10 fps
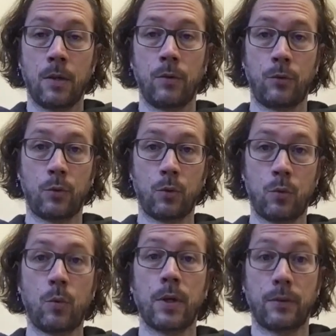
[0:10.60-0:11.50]
So
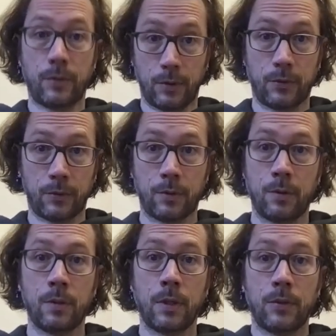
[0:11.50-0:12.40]
what is this?
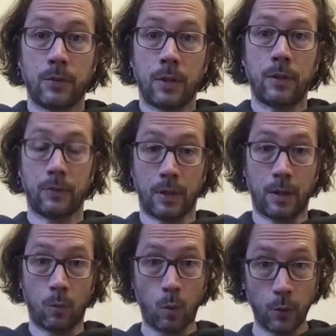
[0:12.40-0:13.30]
This is
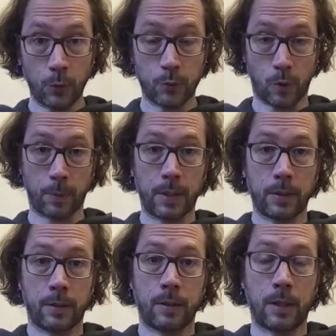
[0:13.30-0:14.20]
a water droplet
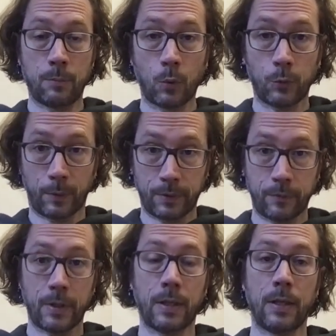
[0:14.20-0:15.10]
and more
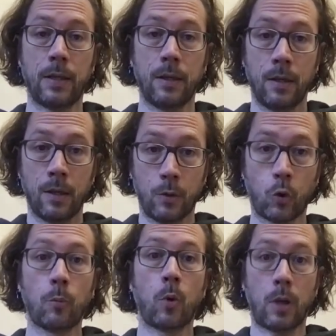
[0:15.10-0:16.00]
specifically
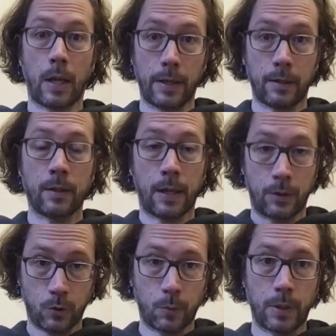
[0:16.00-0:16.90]
normal light
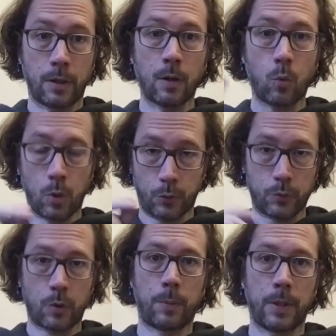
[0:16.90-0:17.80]
entering a water
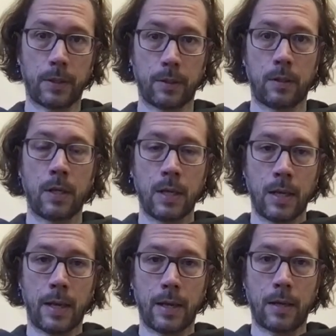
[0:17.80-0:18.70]
droplet.
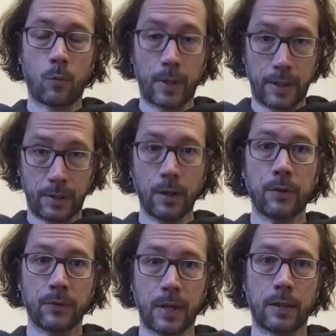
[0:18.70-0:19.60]
And when it
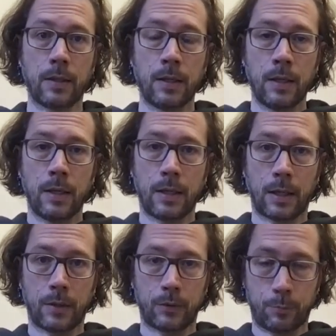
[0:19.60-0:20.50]
does that, it
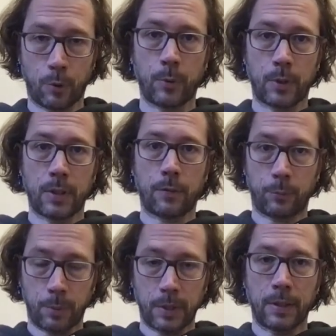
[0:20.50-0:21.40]
has the property of
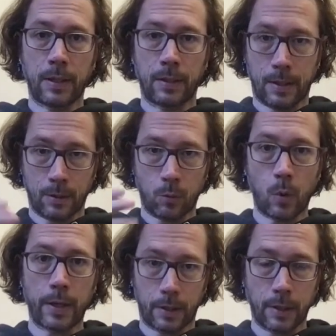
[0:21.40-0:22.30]
splitting that
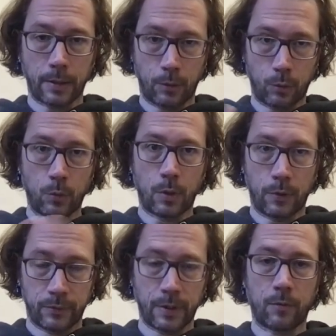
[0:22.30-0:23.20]
white light into the
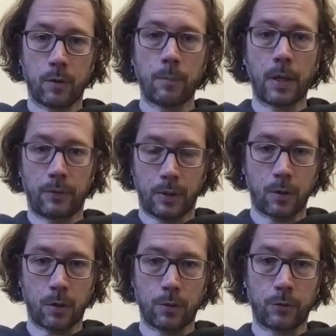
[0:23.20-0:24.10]
7 basic
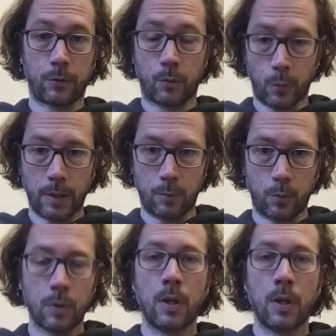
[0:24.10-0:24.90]
colors of the rainbow.